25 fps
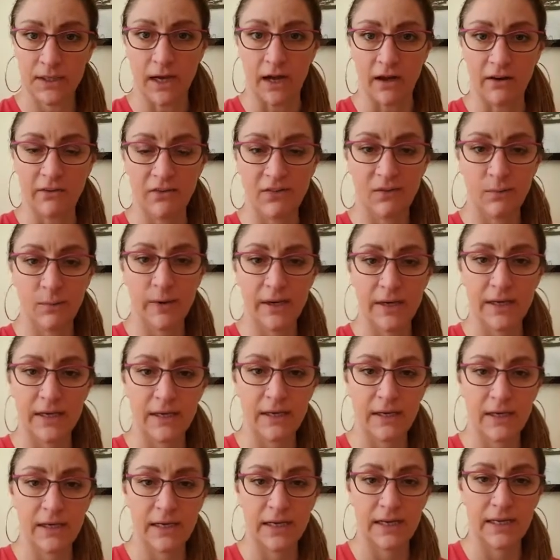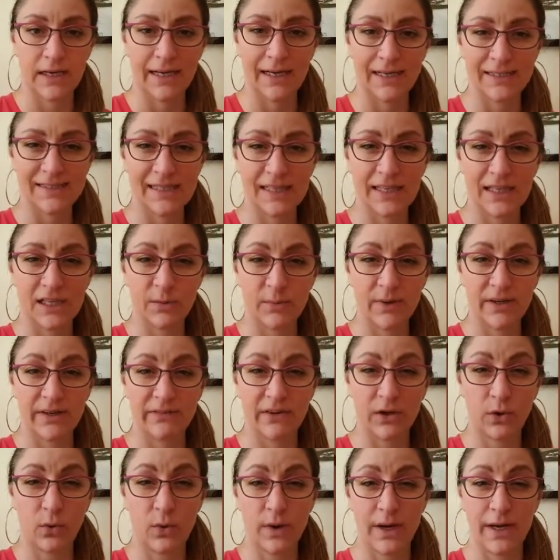enough, but uh, has a little bit
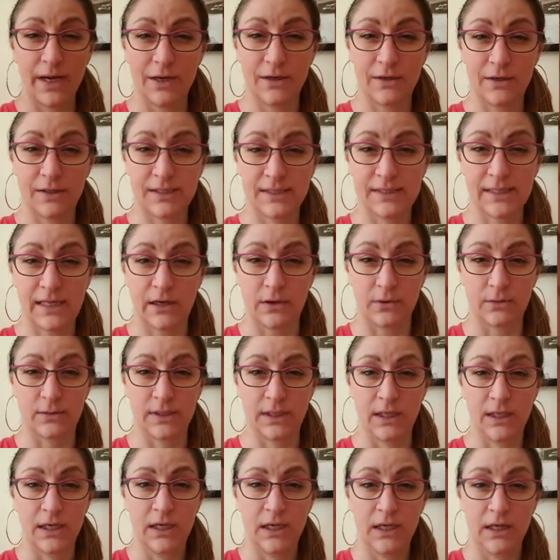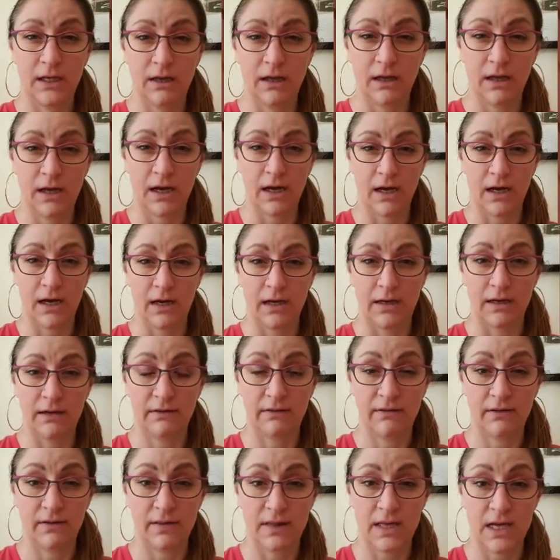of a quieter sound uh,
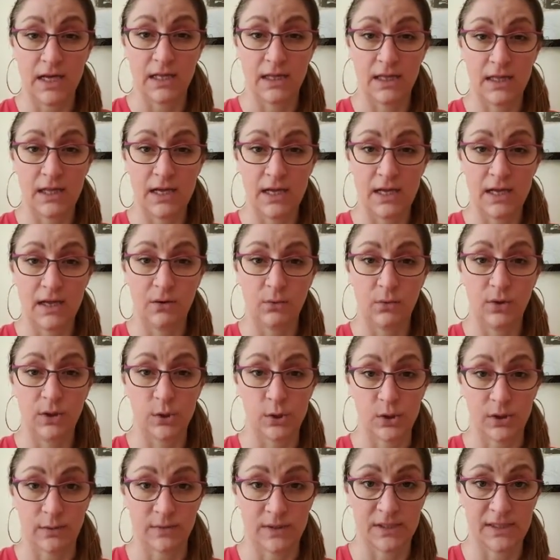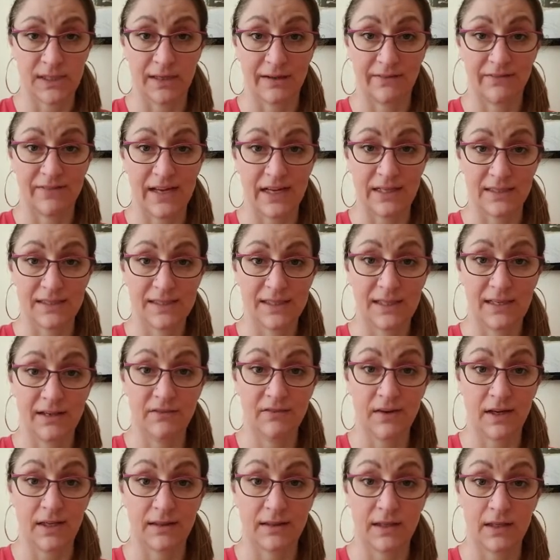than the wooden drumstick if that's the
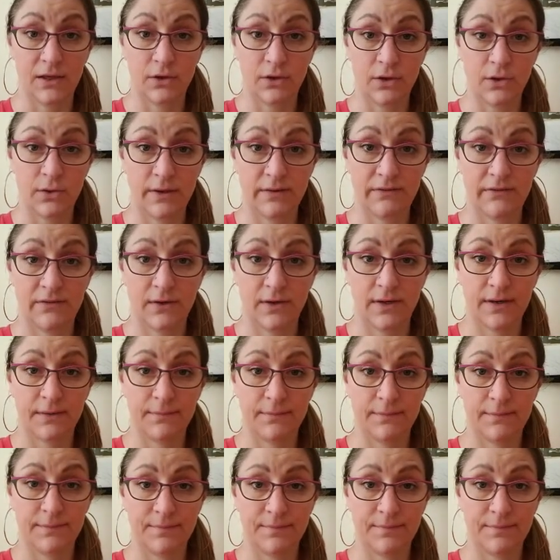effect that you're going for.